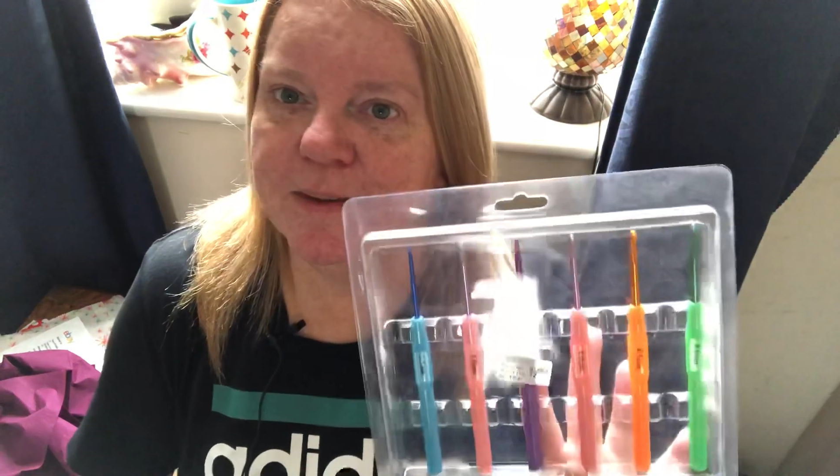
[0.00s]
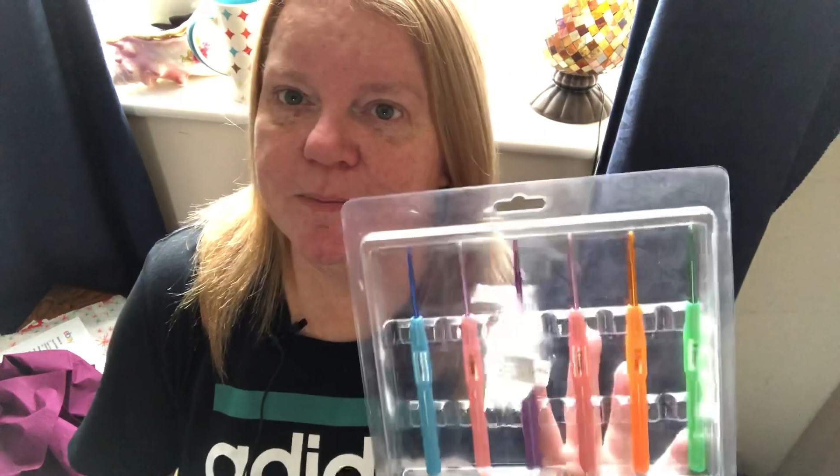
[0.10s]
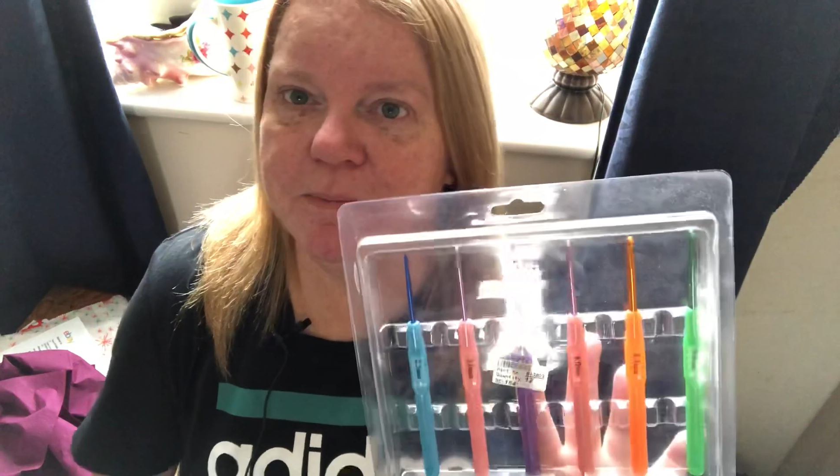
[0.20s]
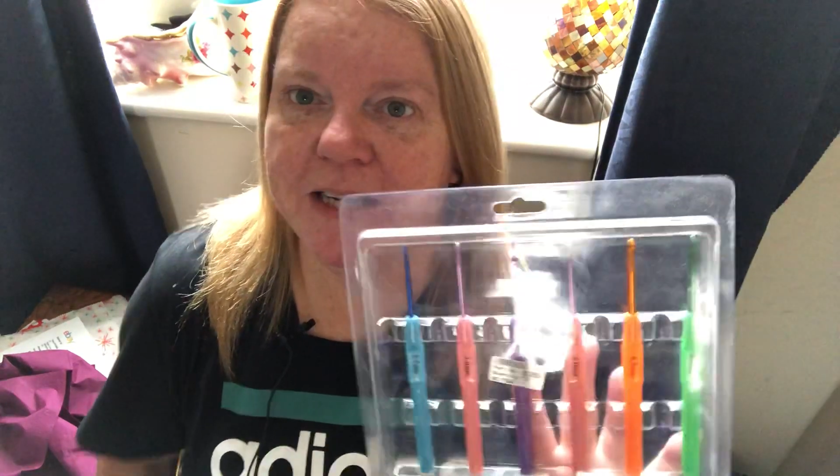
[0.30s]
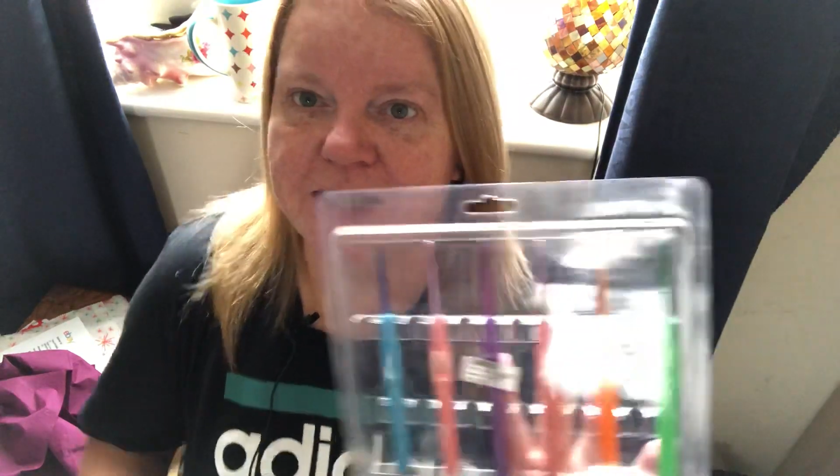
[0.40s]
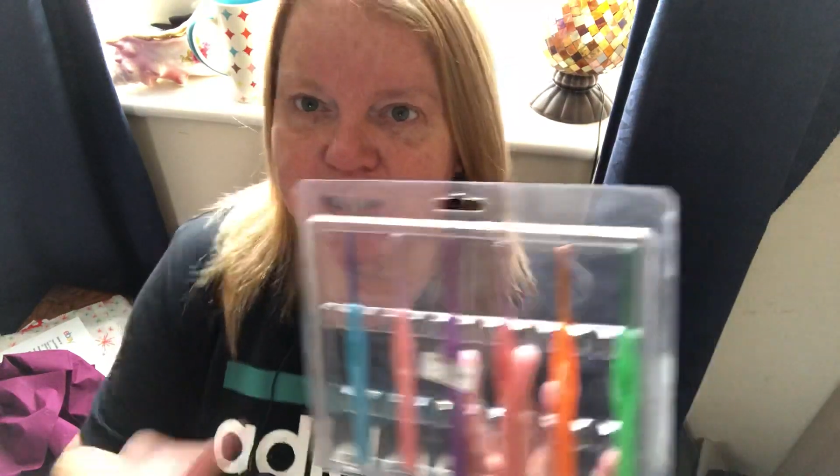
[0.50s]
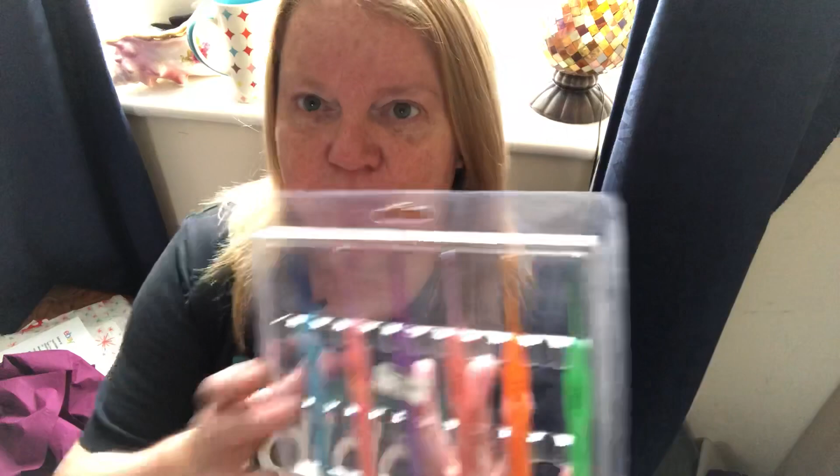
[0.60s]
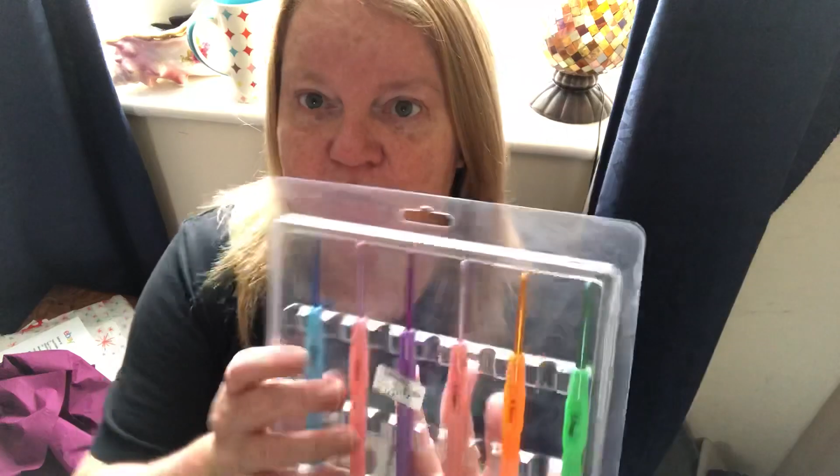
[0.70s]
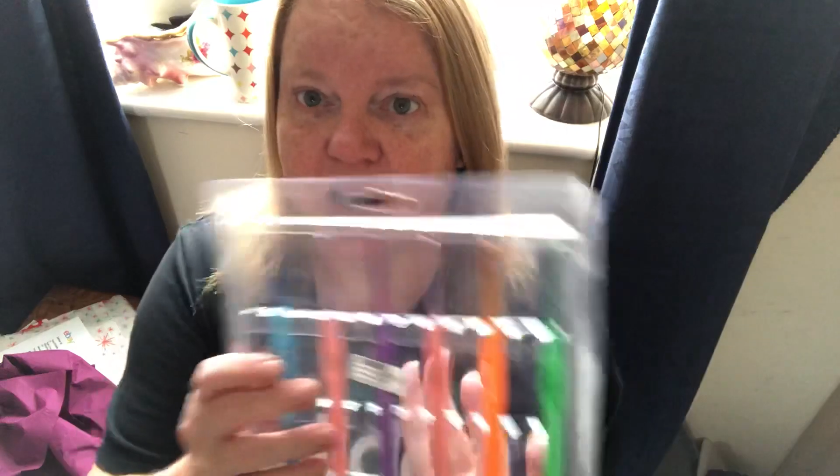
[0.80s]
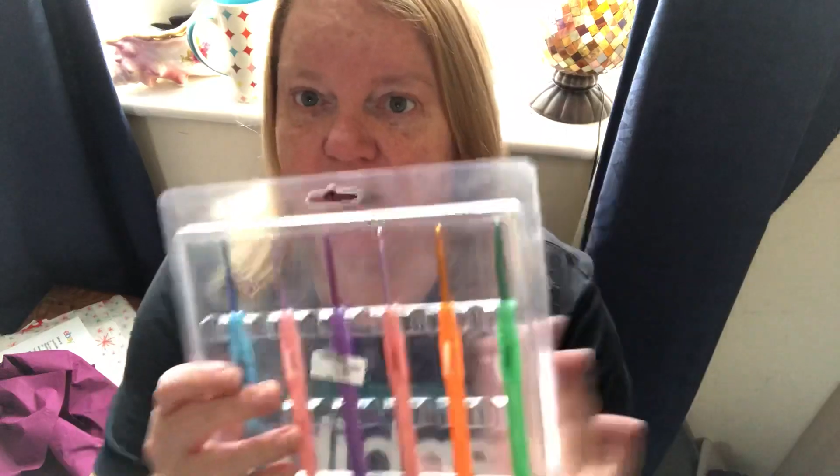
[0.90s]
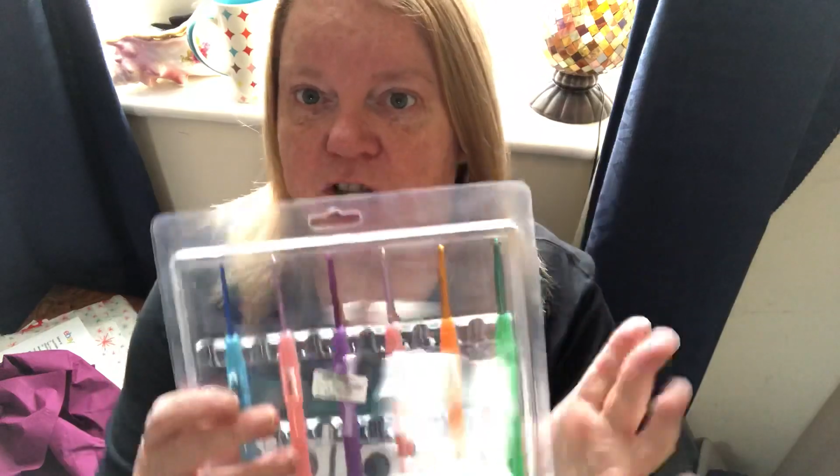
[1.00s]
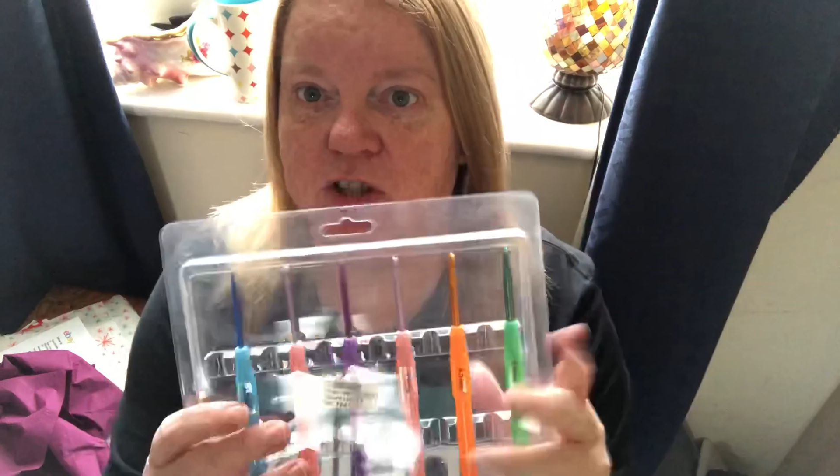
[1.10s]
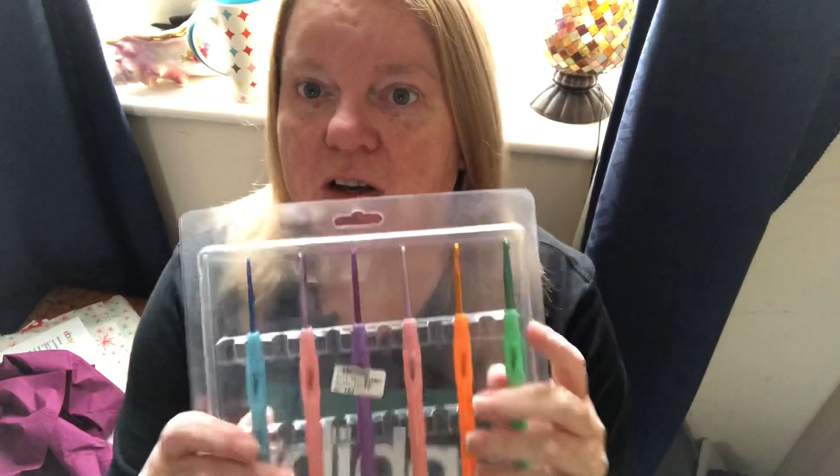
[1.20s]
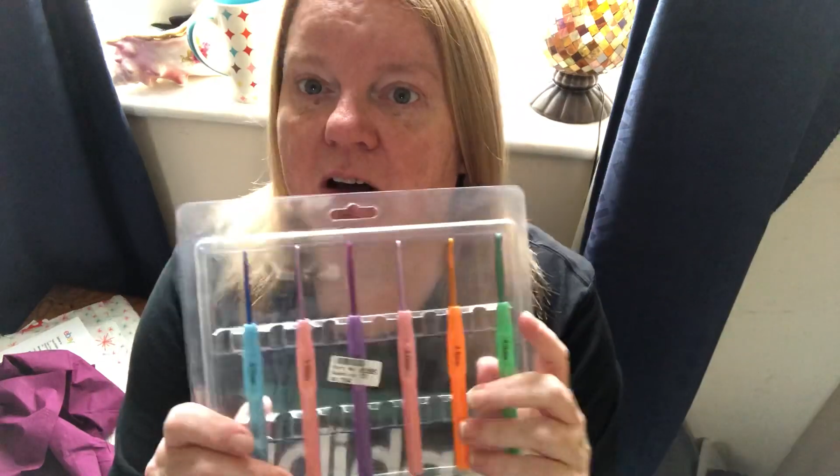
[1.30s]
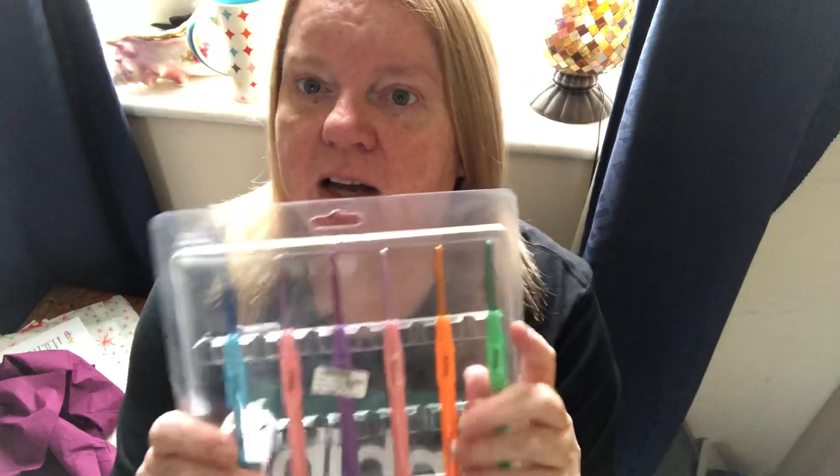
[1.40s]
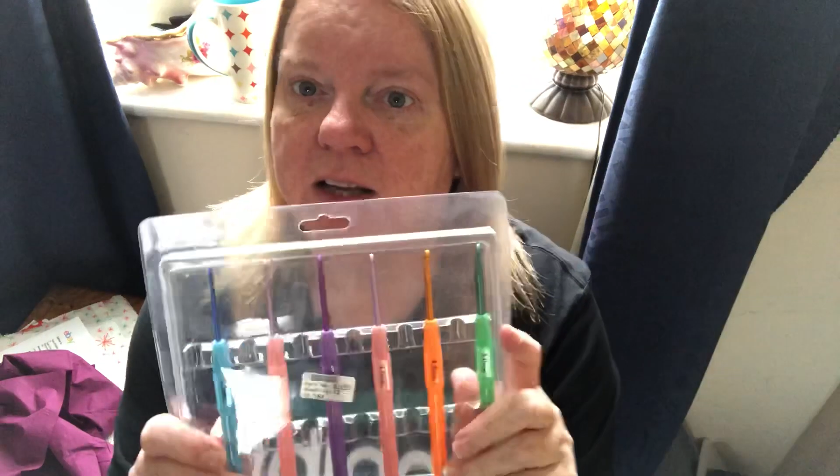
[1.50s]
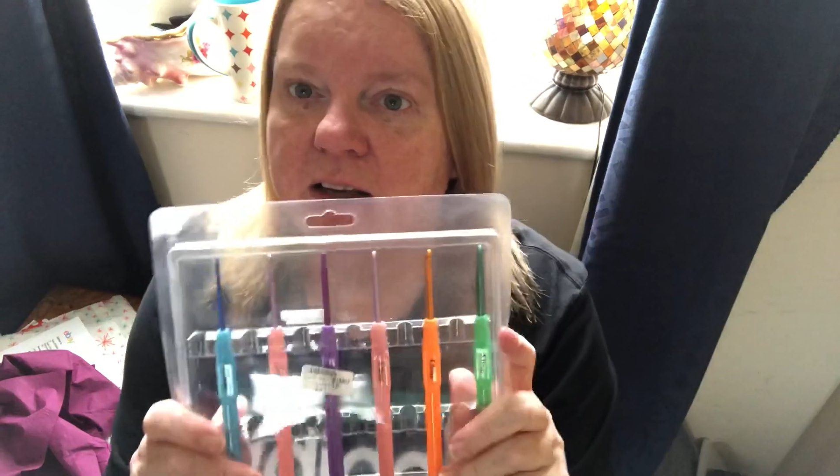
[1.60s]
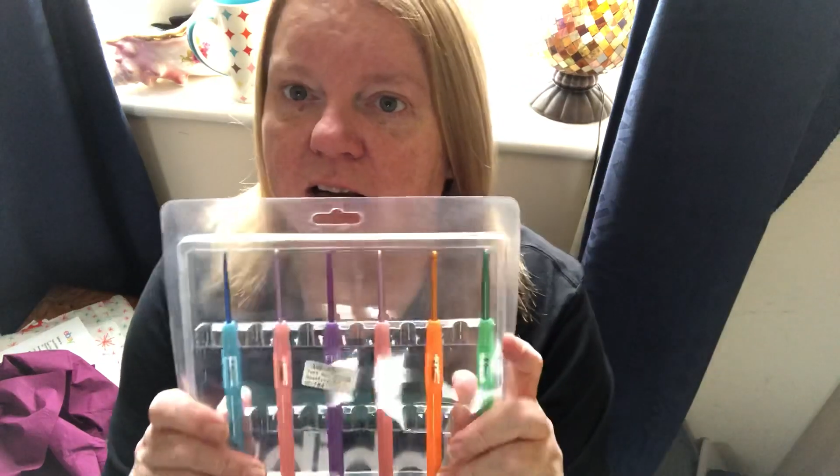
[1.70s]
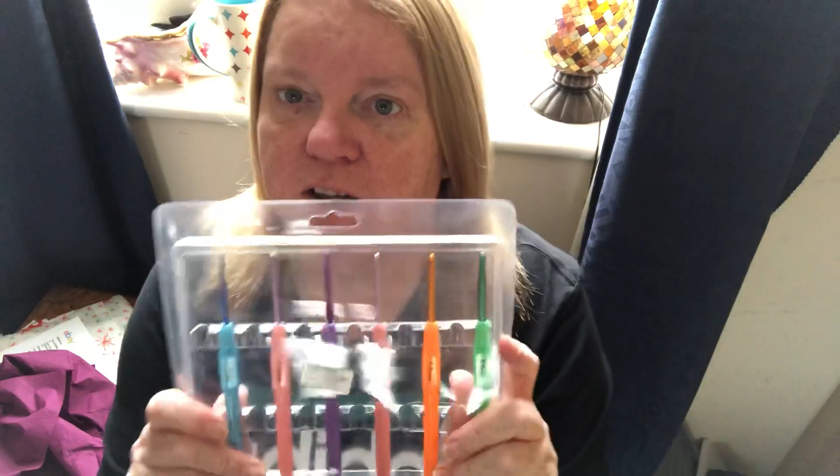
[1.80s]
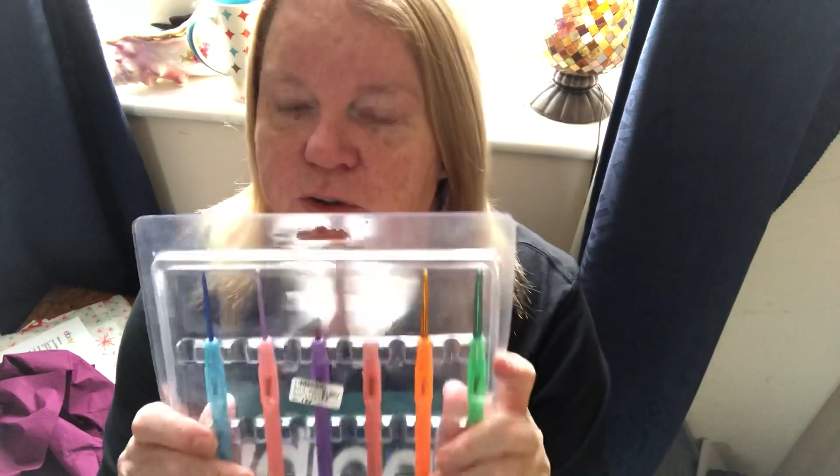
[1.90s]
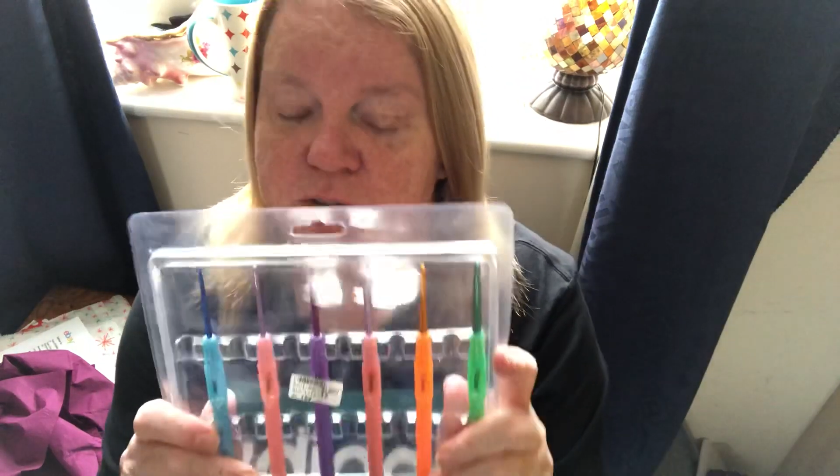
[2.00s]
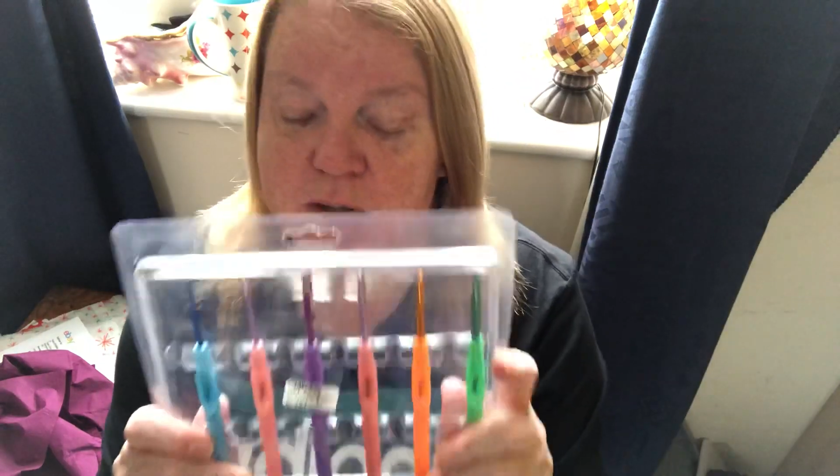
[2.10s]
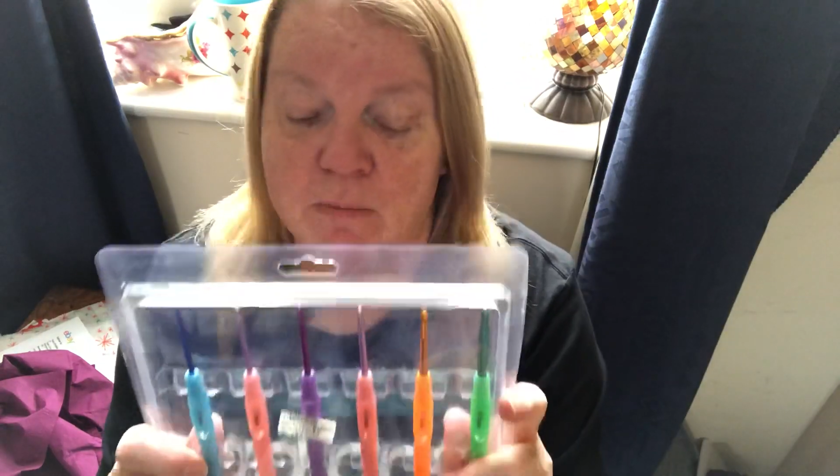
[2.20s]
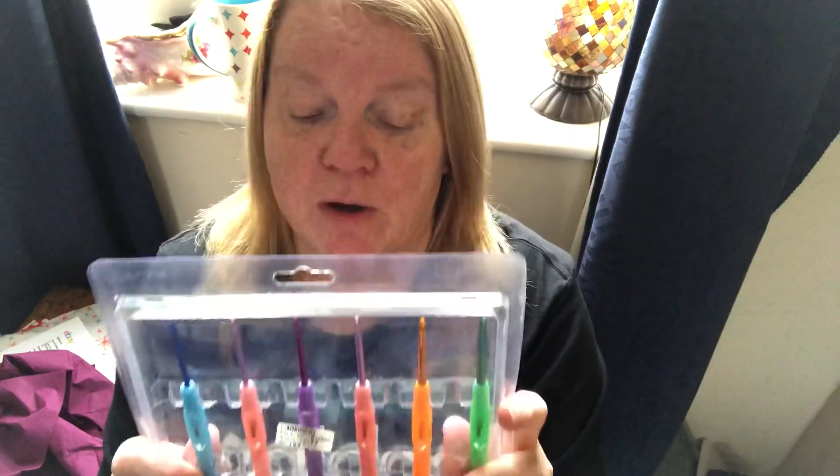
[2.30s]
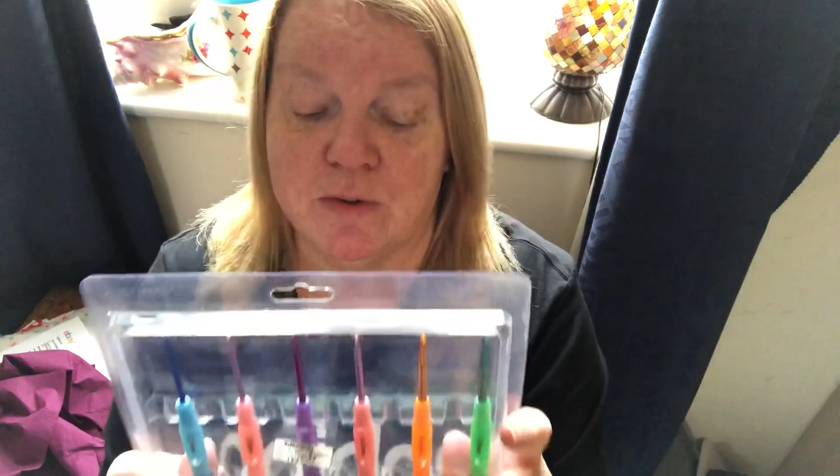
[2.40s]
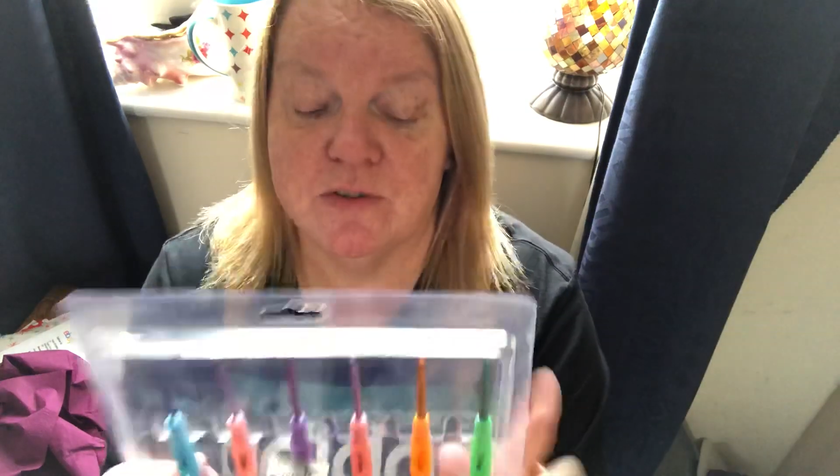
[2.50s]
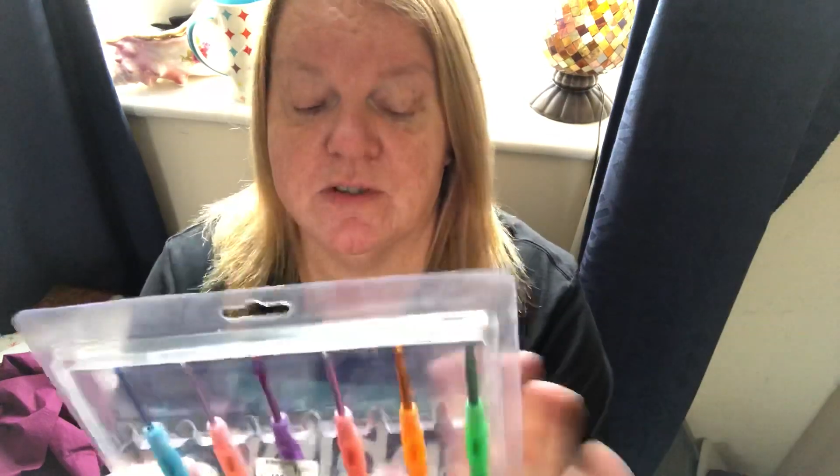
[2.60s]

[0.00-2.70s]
medium range that I use the most.